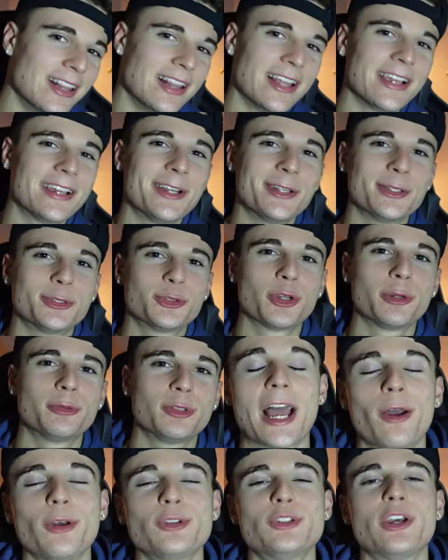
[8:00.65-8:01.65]
Link in the
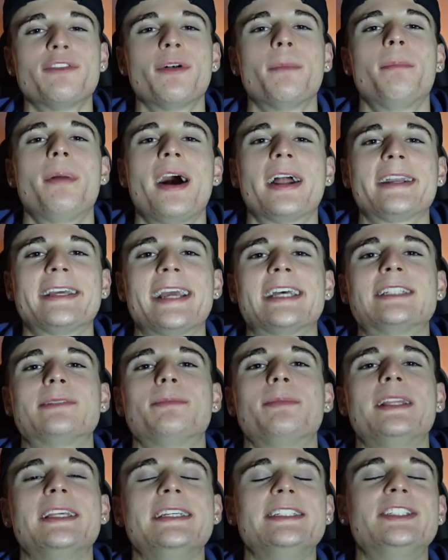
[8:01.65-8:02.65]
description. I also have a
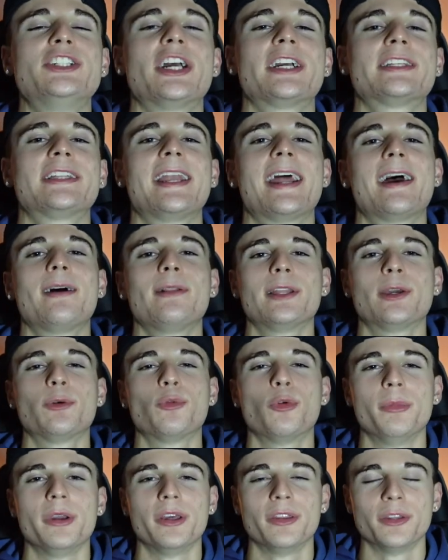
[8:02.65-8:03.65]
podcast. Please check that out. Link
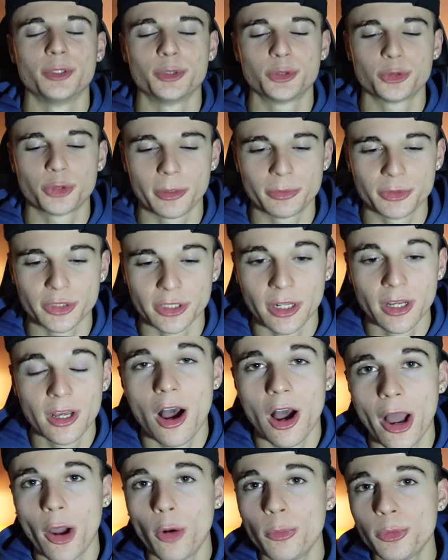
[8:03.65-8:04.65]
will be in the description. I
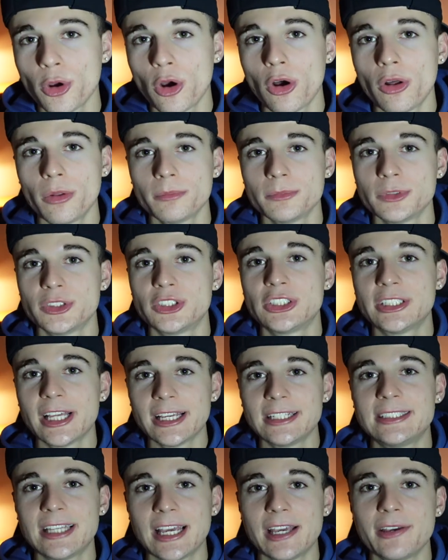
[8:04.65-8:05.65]
uh, hope you all
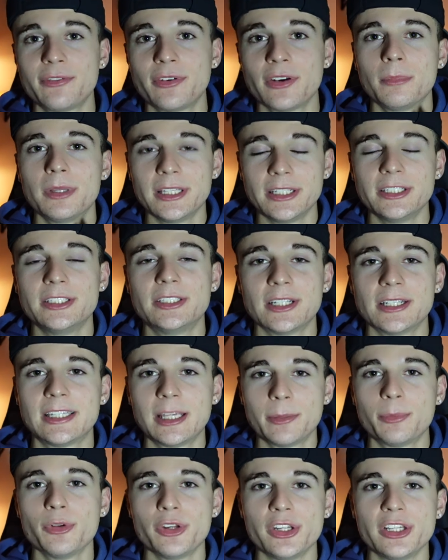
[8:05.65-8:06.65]
stay safe. Please
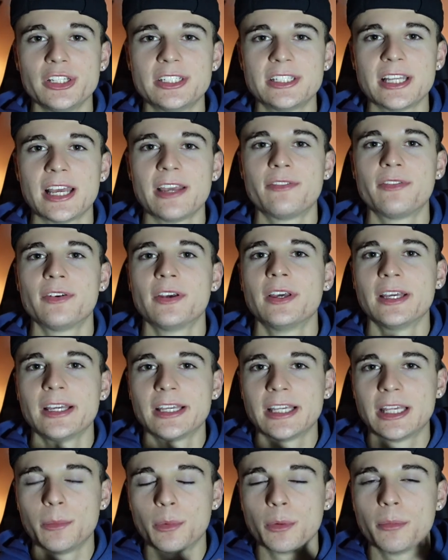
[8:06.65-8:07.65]
keep your knees safe.
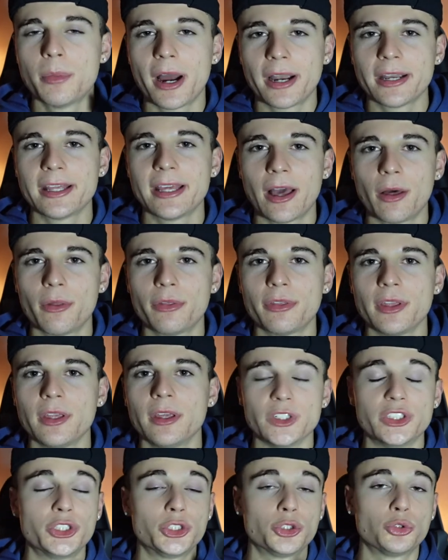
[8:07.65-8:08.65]
Keep your body healthy.
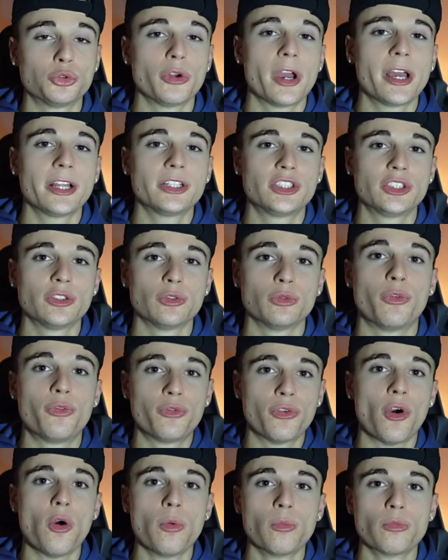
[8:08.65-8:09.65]
Stretch.
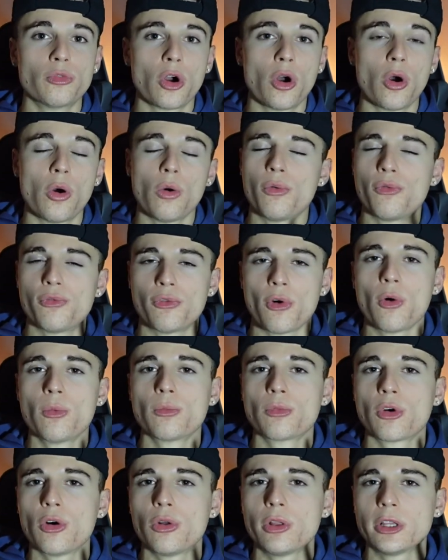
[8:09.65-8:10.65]
Foam roll. Foam
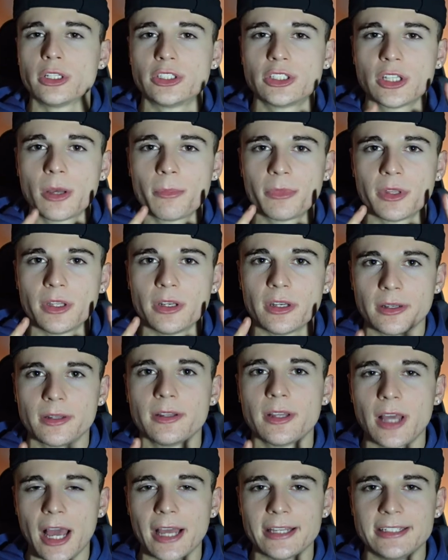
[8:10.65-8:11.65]
roll is something
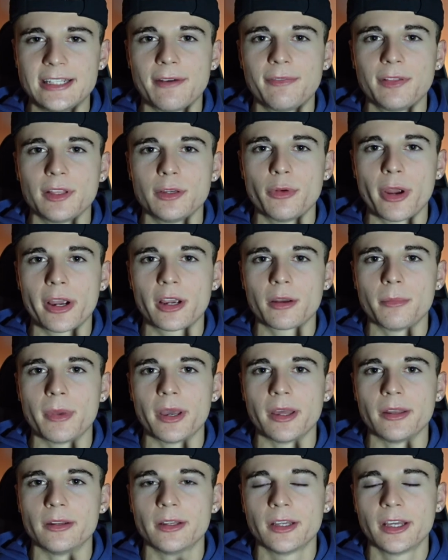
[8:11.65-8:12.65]
I definitely
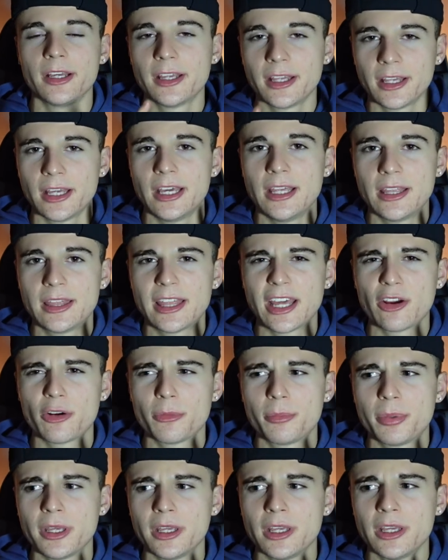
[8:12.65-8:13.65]
recommend. Heat
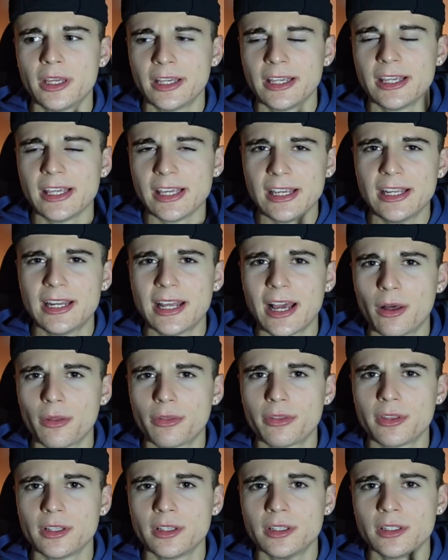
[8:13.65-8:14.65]
therapy. Eat
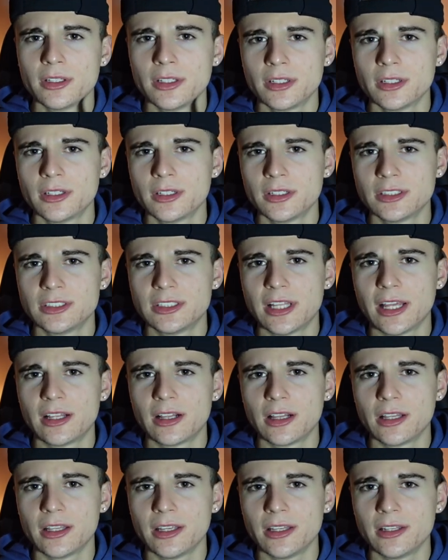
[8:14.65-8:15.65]
healthy. Stay
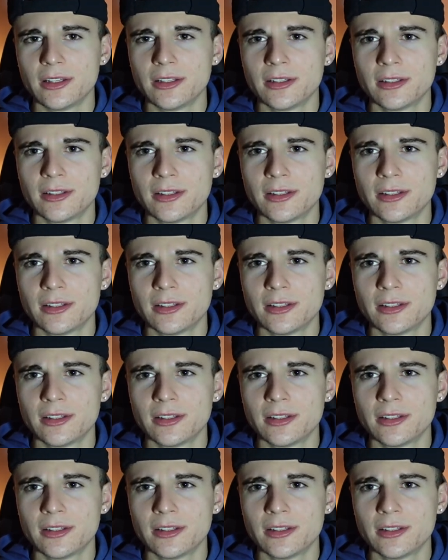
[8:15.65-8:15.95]
clean.